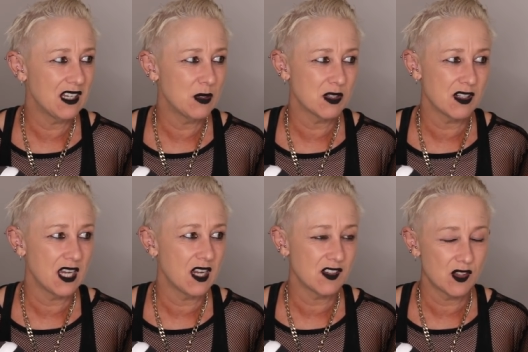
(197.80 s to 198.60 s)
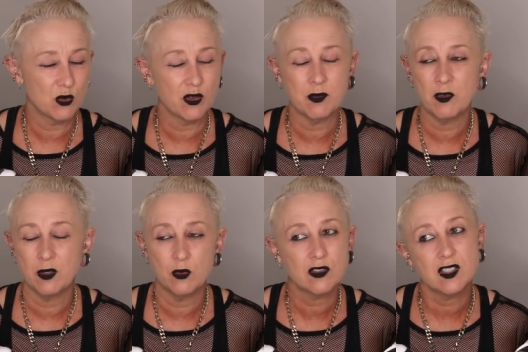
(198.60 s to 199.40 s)
it was like I saw them,
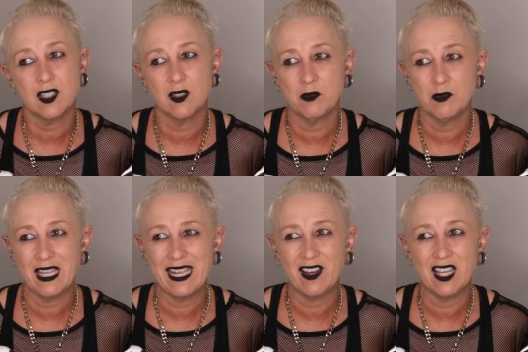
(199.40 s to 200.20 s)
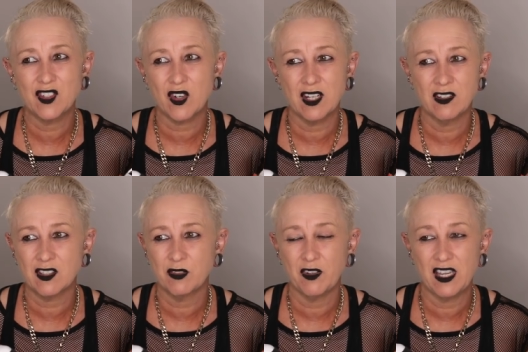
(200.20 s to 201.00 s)
I wanted them, mm. and I tried
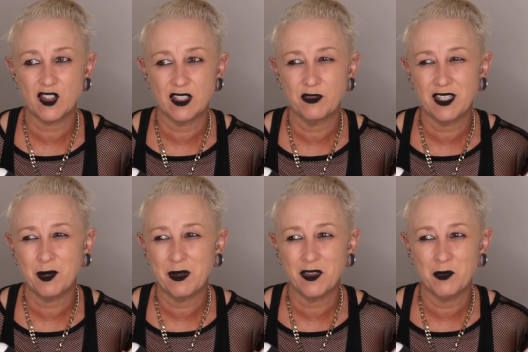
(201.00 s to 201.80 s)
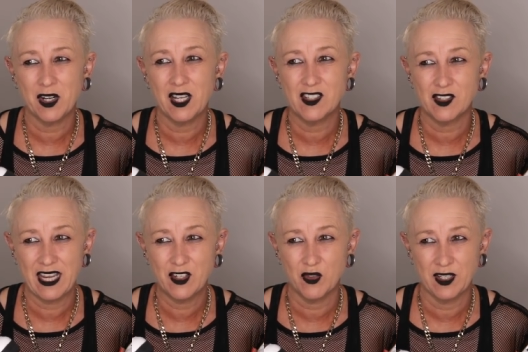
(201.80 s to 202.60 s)
not to. I tried to forget about them, but I just
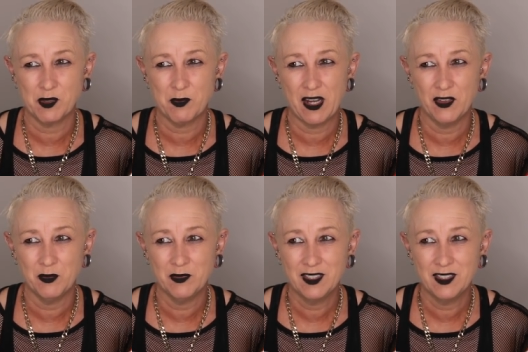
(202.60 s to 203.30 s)
had dreams about them.